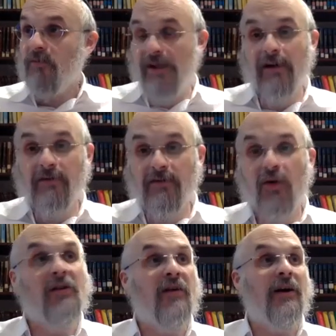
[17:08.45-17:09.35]
without
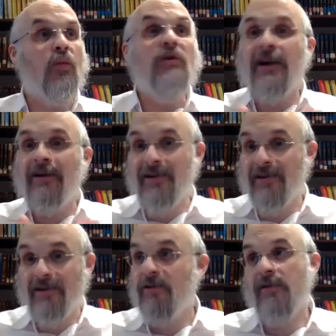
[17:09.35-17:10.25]
qualifying which Arizal
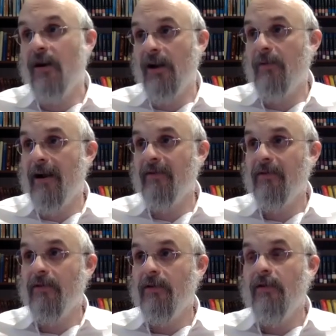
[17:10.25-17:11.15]
Siddur is talking about,
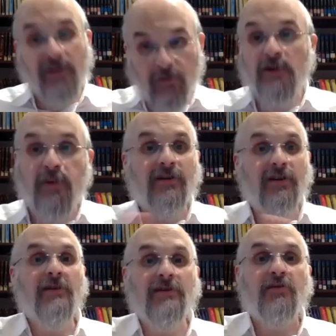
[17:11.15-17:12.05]
for the most part, he
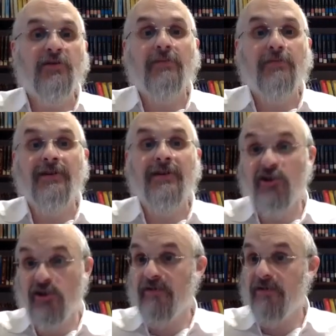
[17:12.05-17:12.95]
means of Shapsei
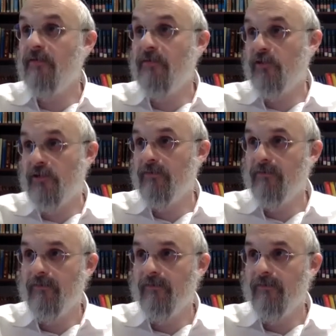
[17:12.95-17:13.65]
Rashkov's version.